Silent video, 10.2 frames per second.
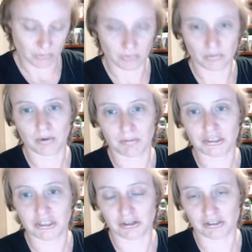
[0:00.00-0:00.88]
what
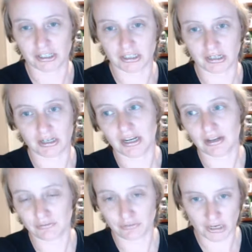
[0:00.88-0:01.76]
materials that you need to get
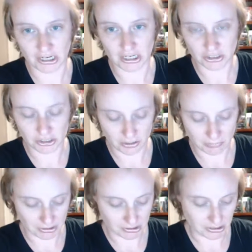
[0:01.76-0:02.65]
for each ability,